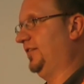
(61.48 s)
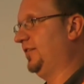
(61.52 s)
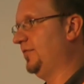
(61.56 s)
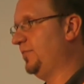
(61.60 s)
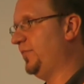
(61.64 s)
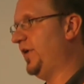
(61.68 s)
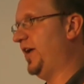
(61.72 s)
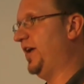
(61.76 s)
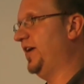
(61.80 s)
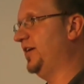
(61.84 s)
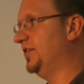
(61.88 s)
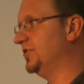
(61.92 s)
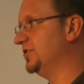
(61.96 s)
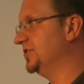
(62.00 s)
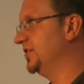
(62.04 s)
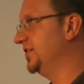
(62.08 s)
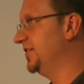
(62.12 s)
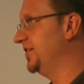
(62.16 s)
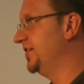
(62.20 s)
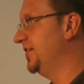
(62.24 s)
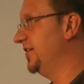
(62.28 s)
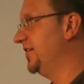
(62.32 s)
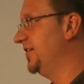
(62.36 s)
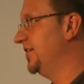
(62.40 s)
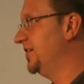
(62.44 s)
page.
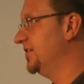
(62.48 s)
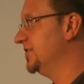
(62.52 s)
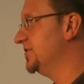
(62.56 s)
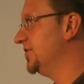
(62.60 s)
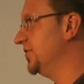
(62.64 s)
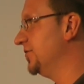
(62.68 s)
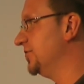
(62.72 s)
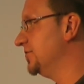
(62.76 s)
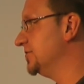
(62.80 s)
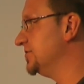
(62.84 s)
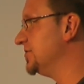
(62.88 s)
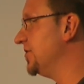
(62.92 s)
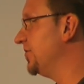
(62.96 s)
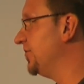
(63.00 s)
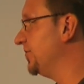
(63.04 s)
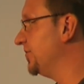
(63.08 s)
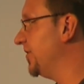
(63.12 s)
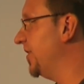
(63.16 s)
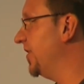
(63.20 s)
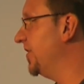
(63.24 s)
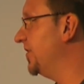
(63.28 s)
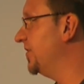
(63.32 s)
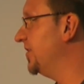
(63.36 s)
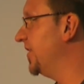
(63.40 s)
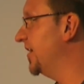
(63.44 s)
So
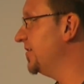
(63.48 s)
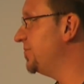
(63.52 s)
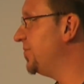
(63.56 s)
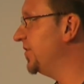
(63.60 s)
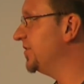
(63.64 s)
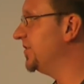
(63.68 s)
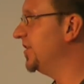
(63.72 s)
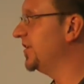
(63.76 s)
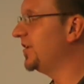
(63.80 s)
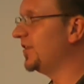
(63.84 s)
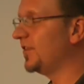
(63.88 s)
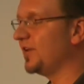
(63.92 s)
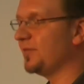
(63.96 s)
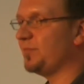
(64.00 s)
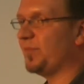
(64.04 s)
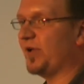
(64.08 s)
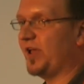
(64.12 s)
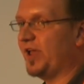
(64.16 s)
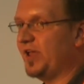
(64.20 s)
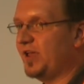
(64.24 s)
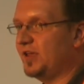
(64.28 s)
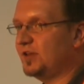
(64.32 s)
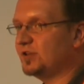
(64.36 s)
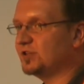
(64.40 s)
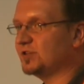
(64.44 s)
that particular
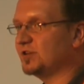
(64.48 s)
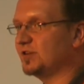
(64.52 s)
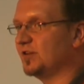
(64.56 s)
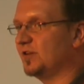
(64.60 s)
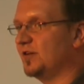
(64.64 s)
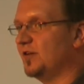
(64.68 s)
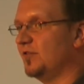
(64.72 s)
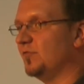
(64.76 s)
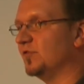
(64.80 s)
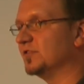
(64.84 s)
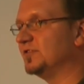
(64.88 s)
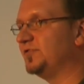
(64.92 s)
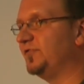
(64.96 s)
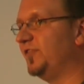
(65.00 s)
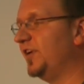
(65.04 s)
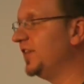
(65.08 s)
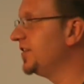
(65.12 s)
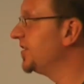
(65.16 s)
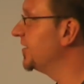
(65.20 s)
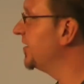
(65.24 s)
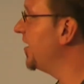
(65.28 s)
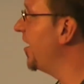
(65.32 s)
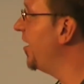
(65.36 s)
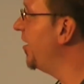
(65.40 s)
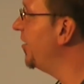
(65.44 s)
page was
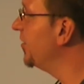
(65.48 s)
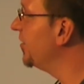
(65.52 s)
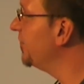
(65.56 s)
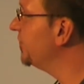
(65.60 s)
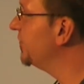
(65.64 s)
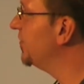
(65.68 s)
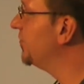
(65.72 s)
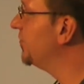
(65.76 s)
filtered out of the